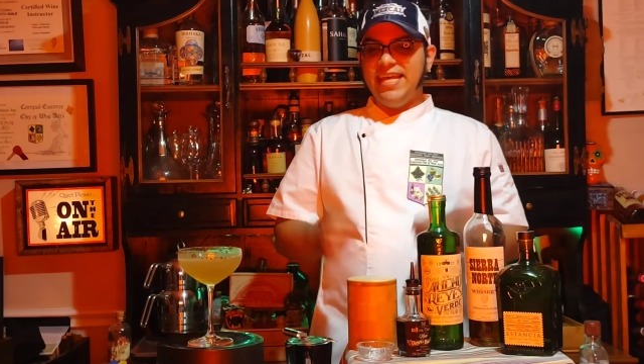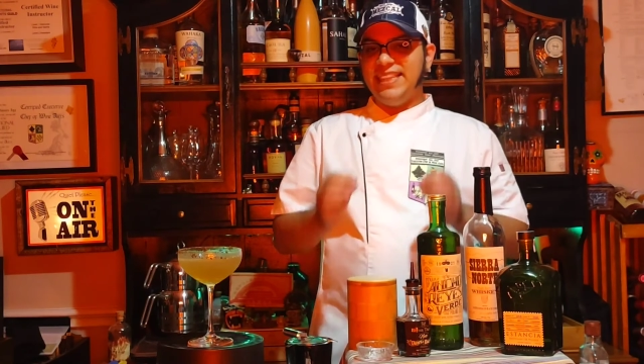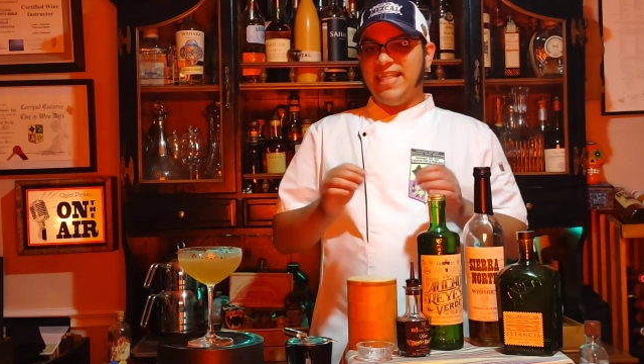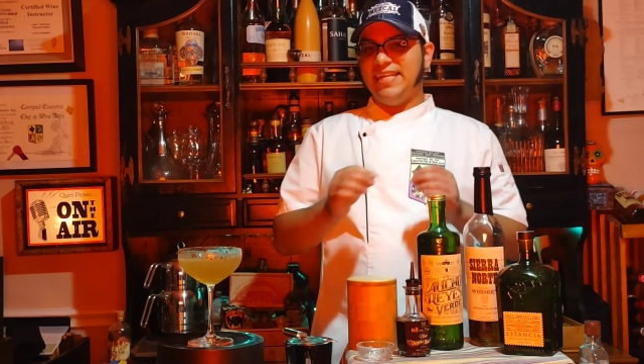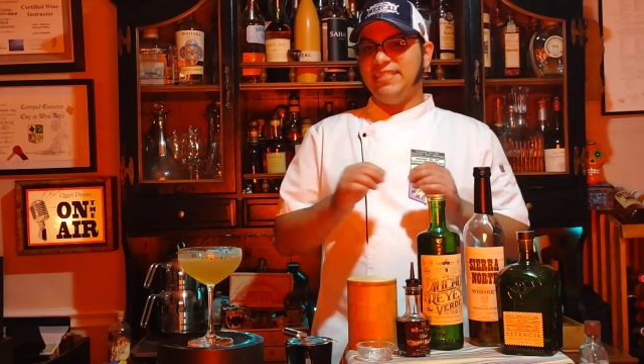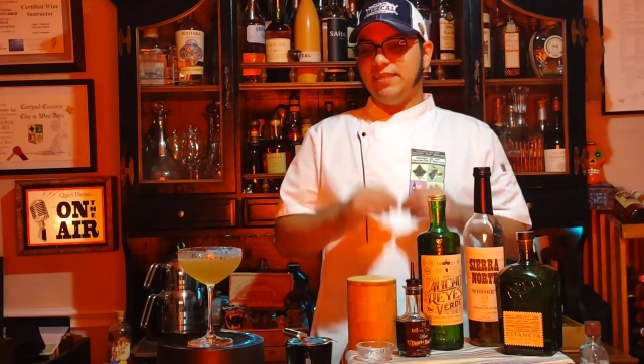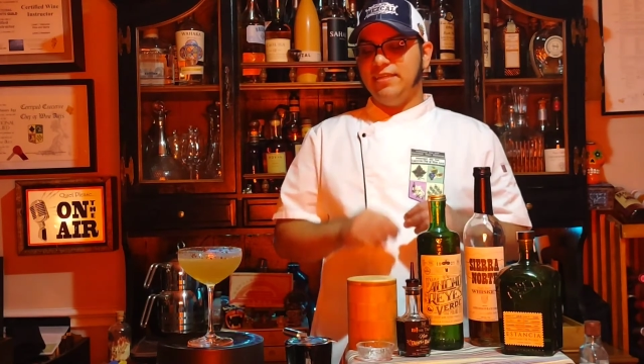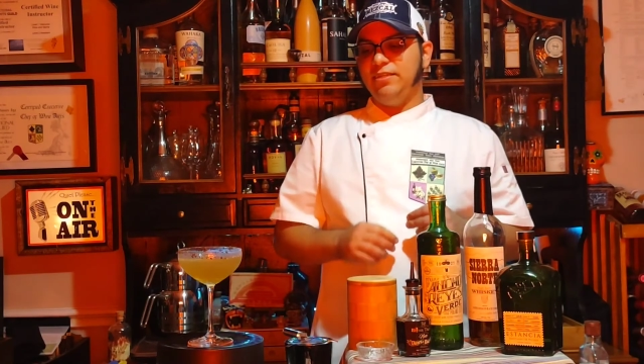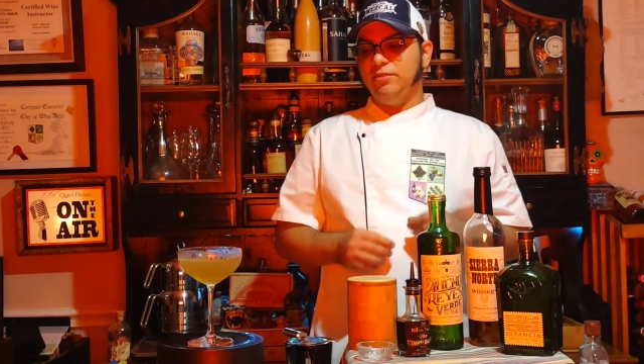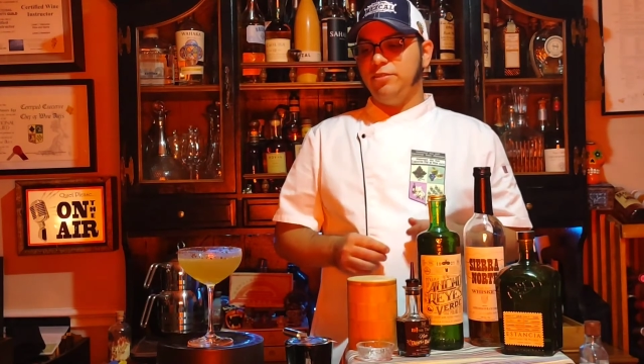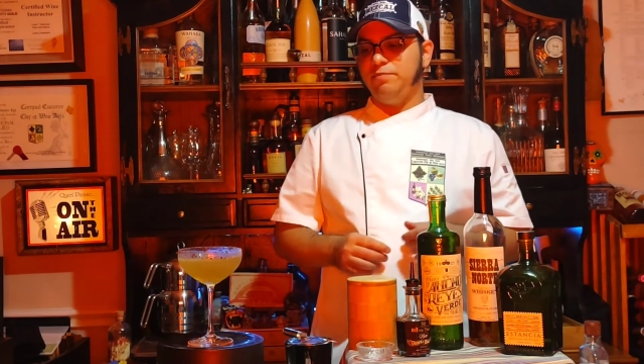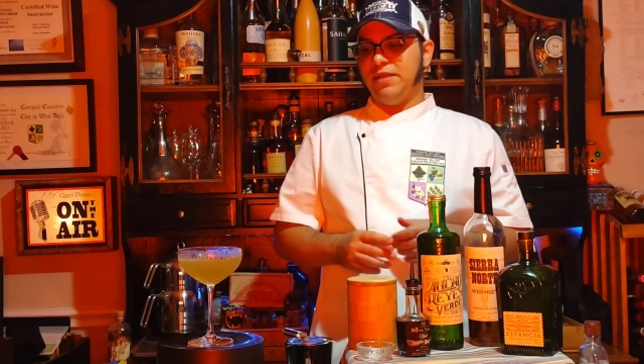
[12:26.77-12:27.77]
That is a
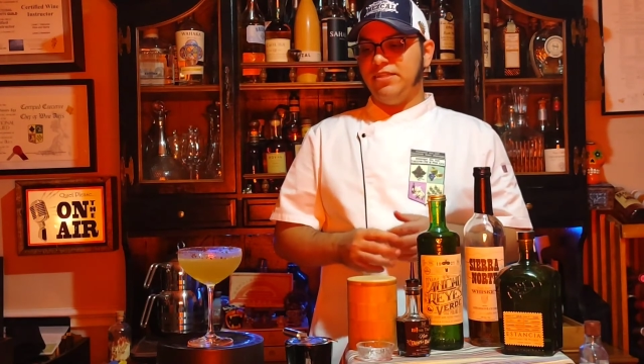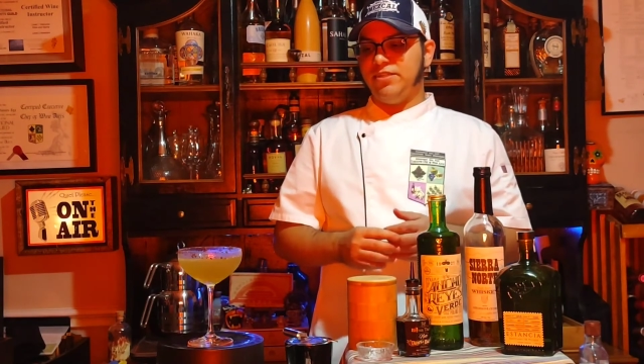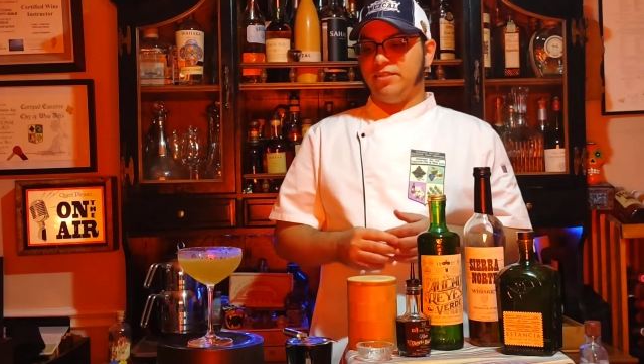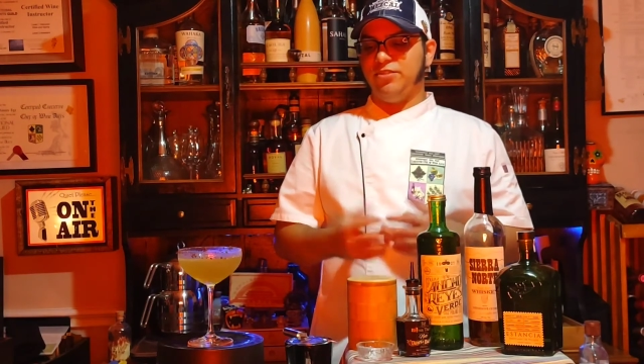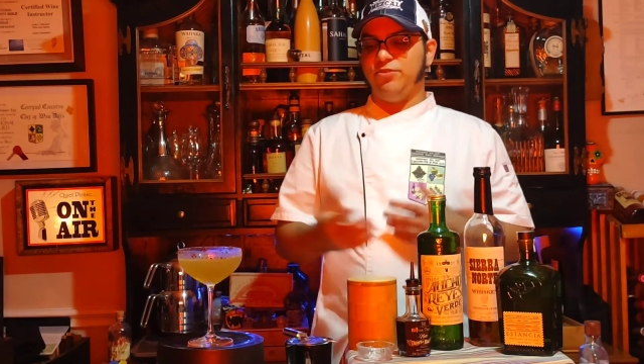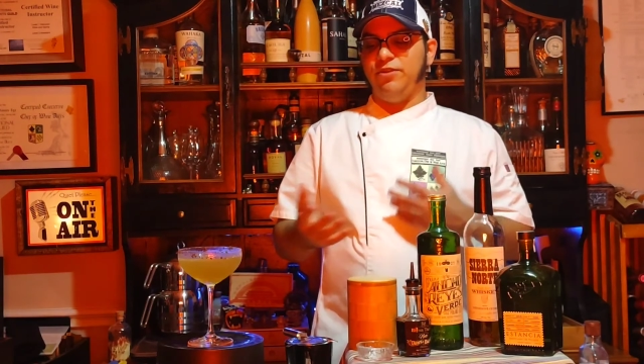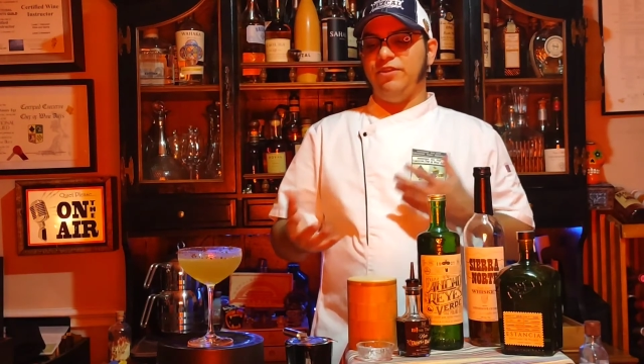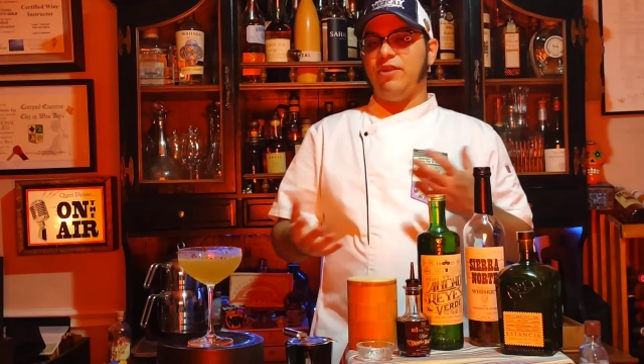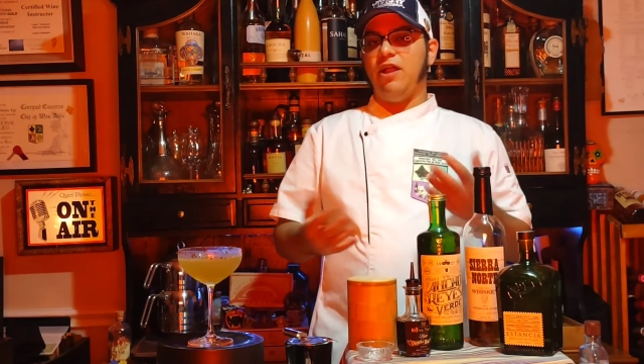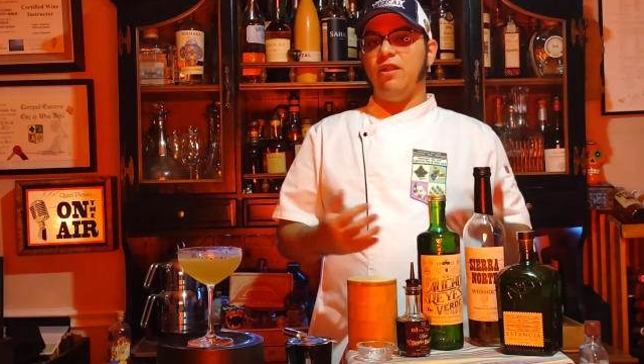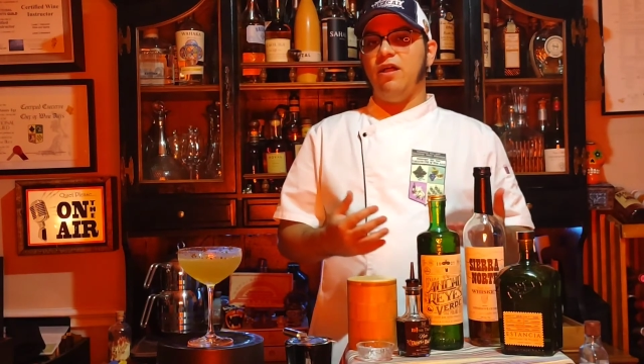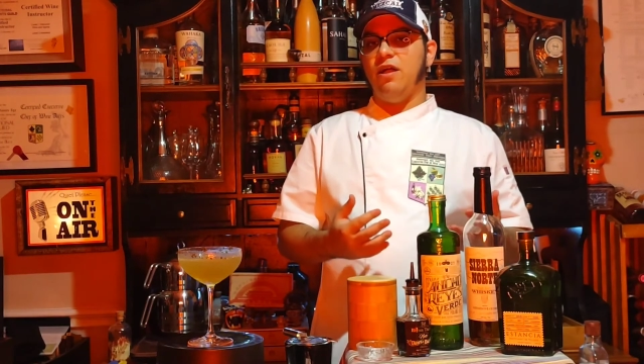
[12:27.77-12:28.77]
little spicier, so
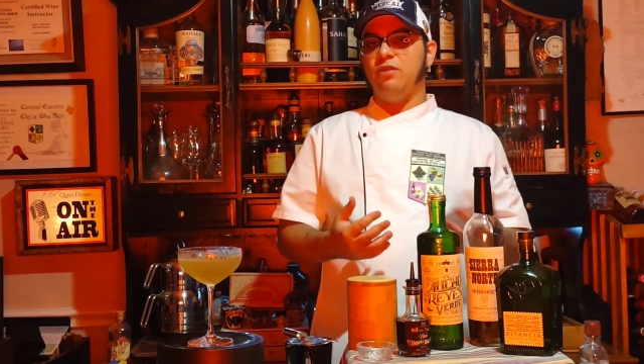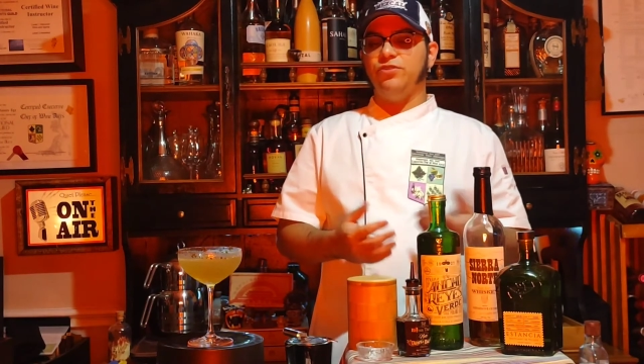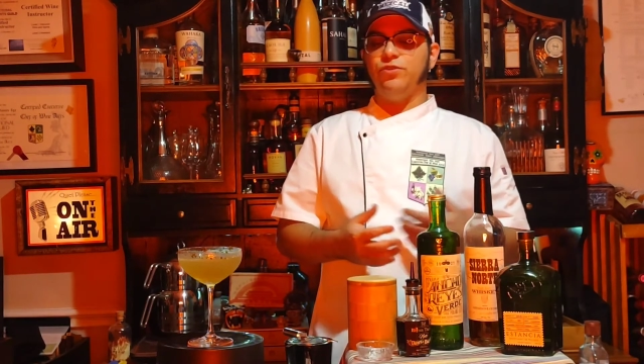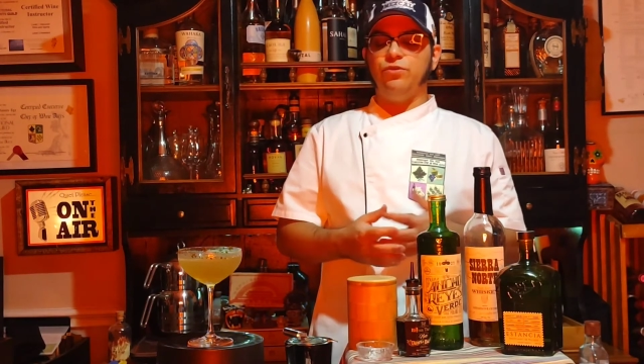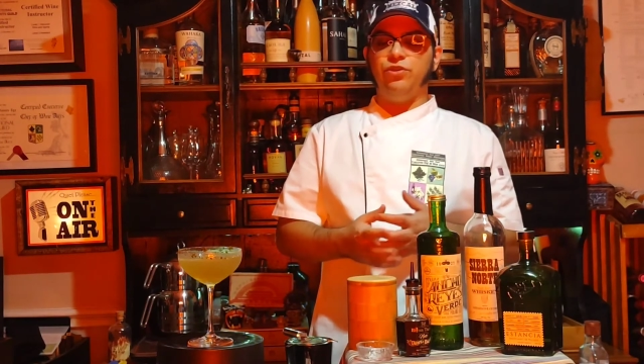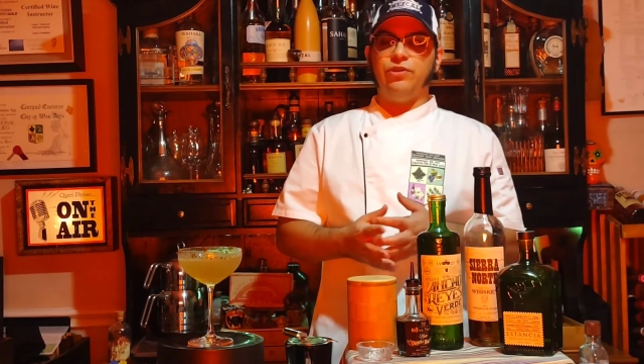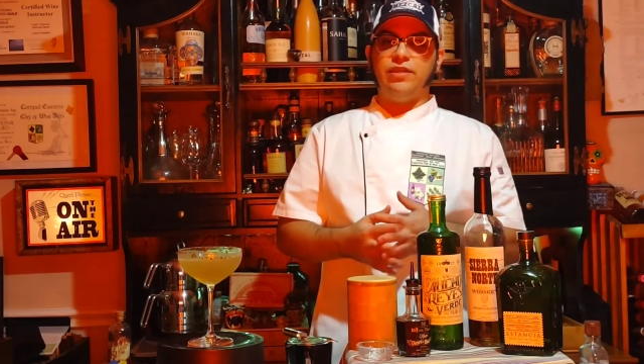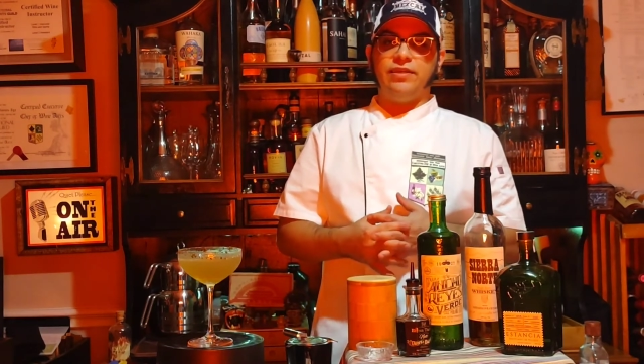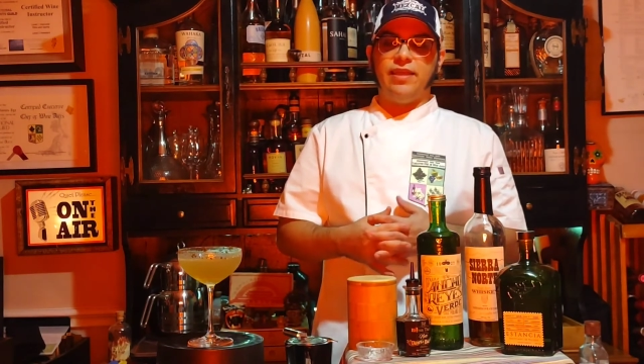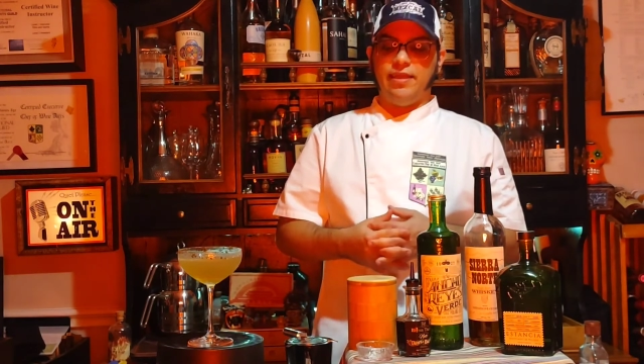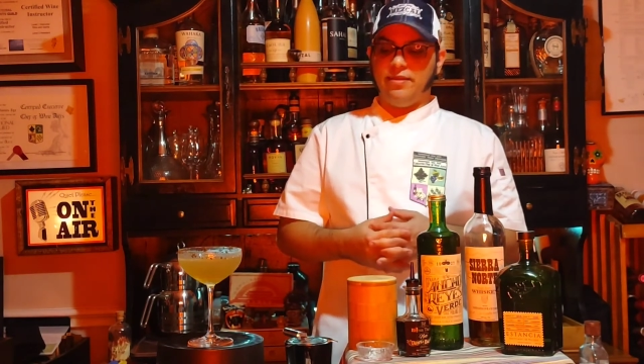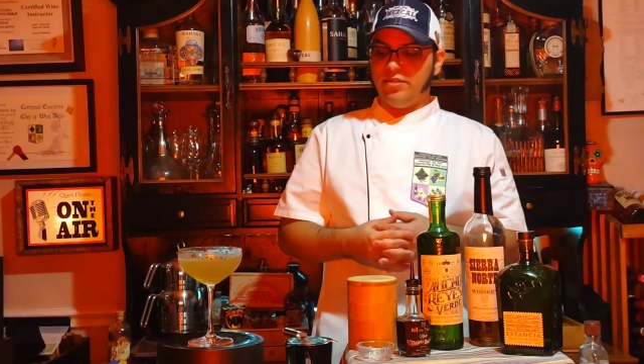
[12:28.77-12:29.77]
also you can
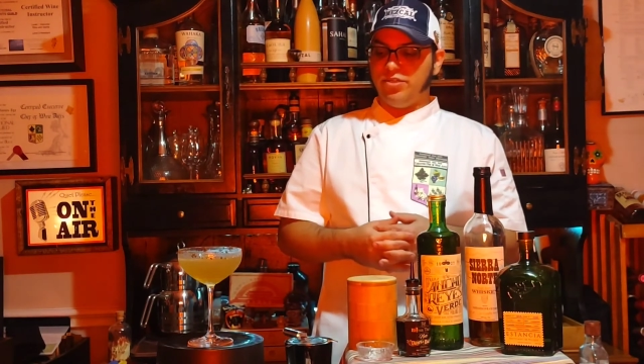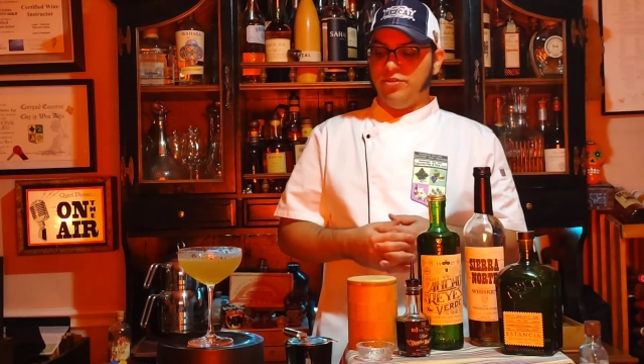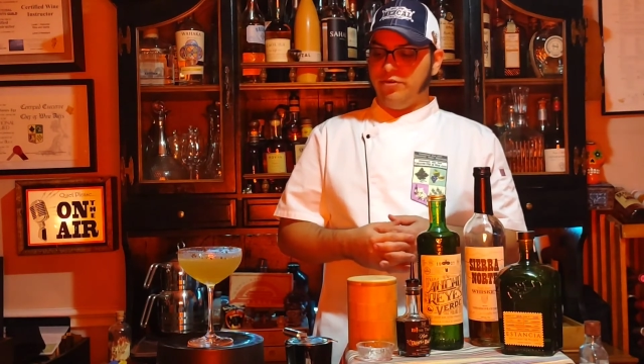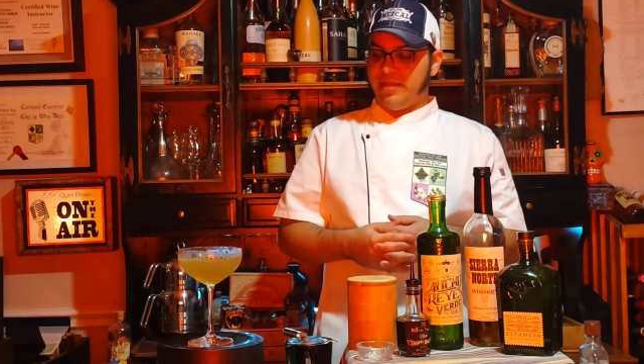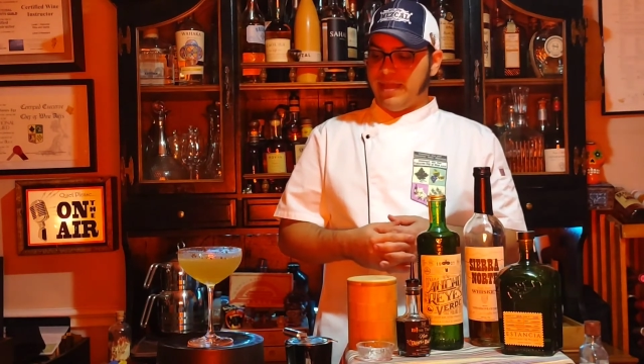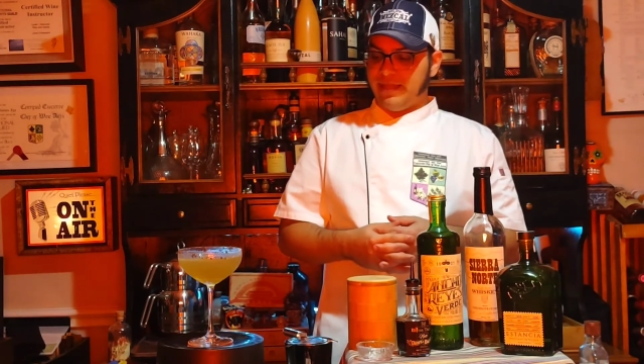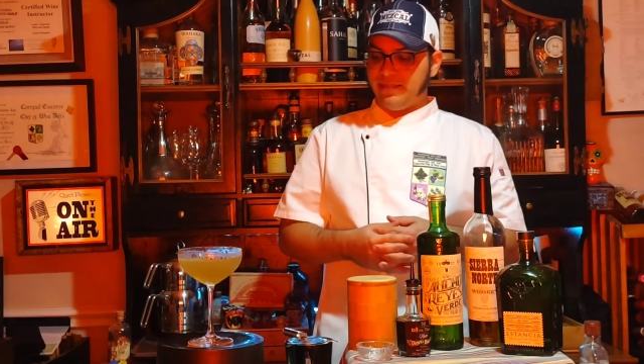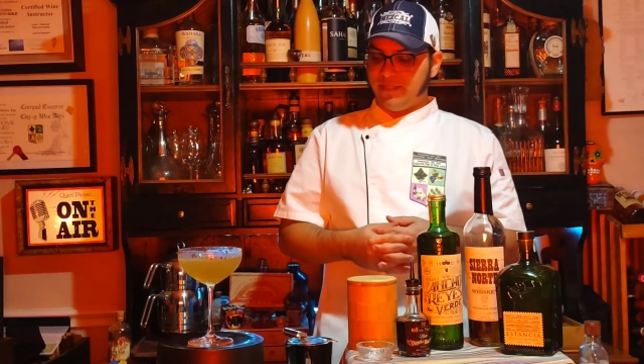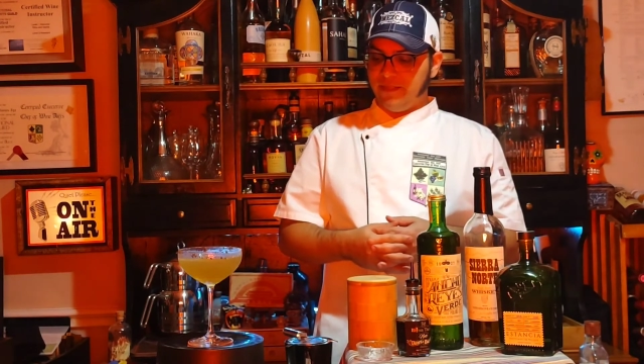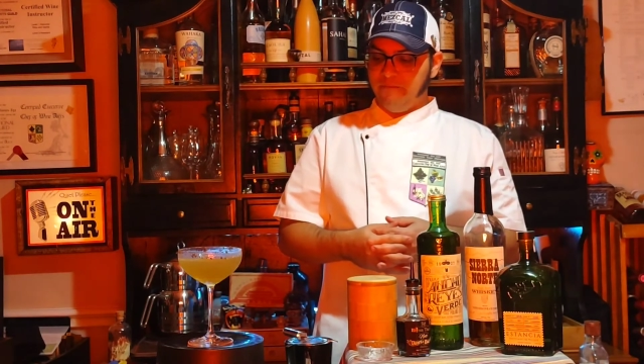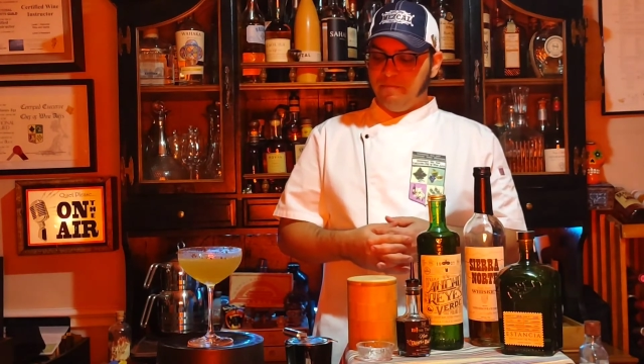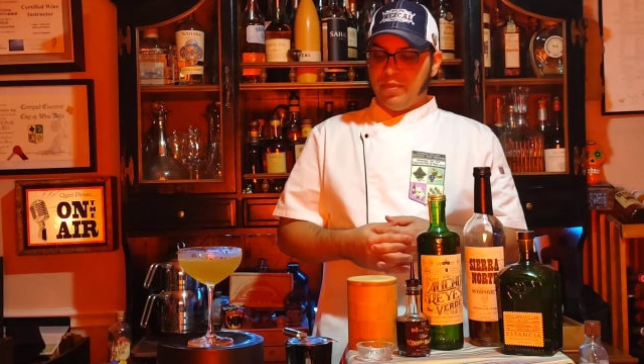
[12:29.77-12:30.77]
cater to your guest,